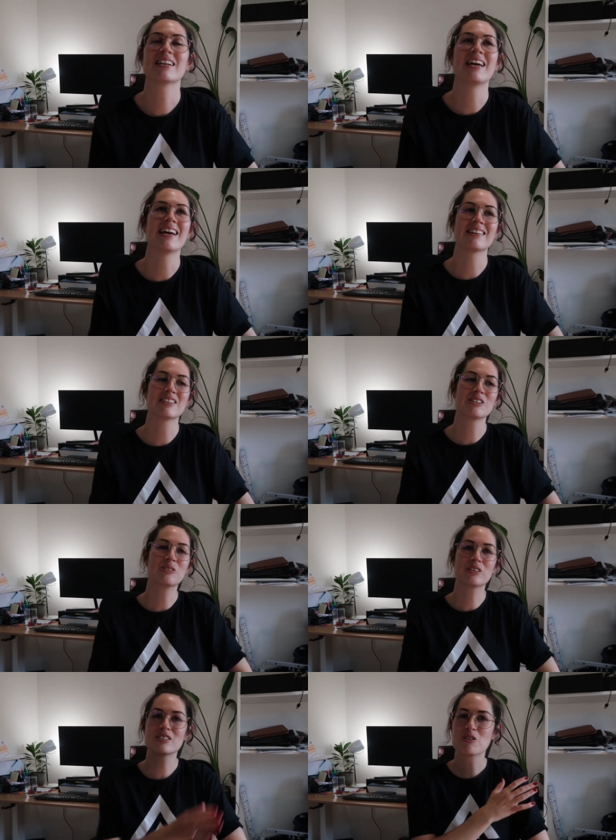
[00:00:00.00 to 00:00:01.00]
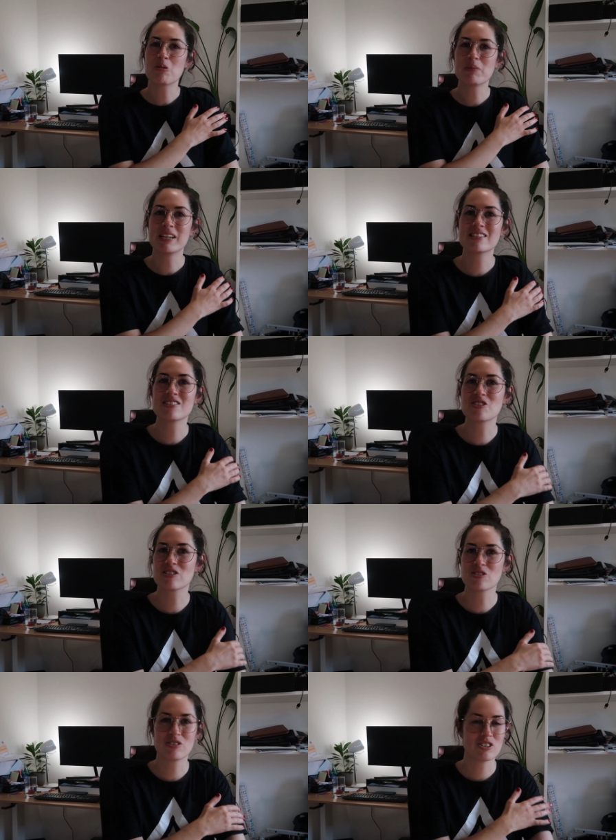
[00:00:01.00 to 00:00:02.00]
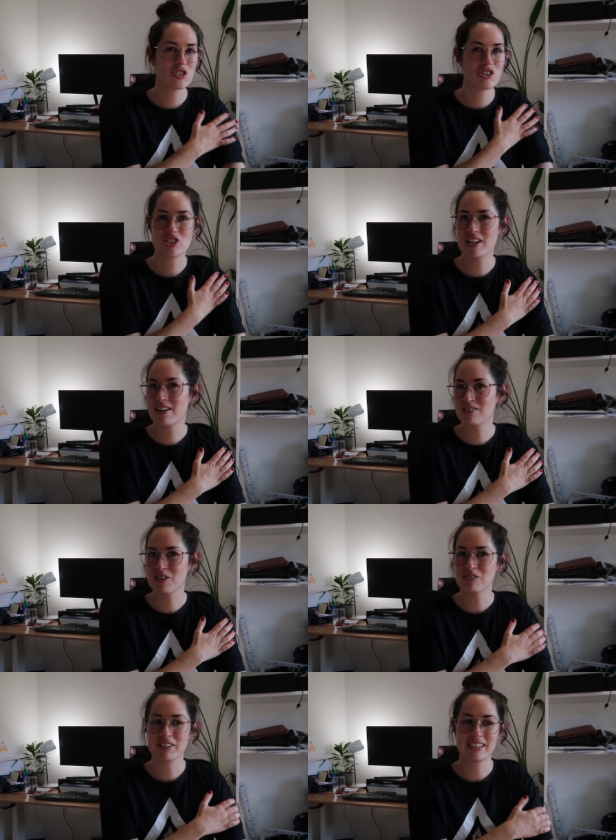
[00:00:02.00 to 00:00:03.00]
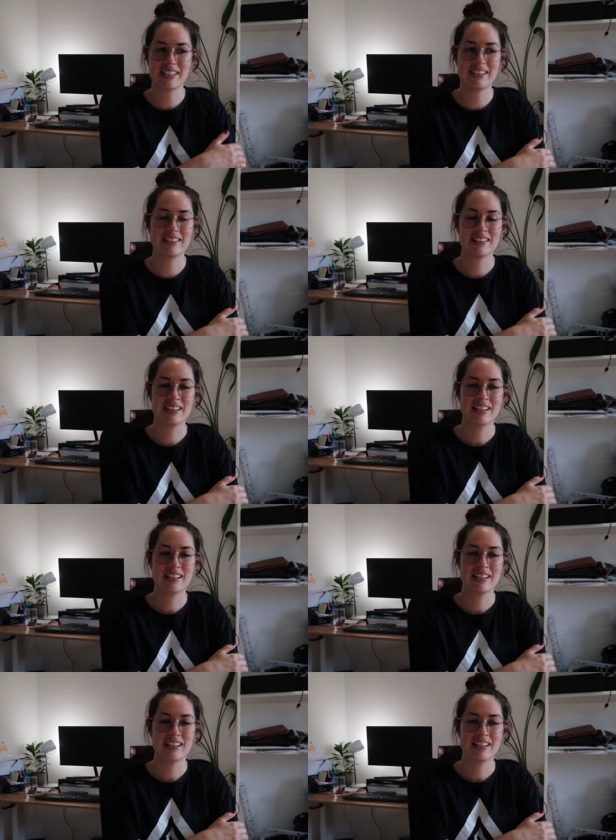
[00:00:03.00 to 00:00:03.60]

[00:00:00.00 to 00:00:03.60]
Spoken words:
And Luke has told me to just not stretch it out, not really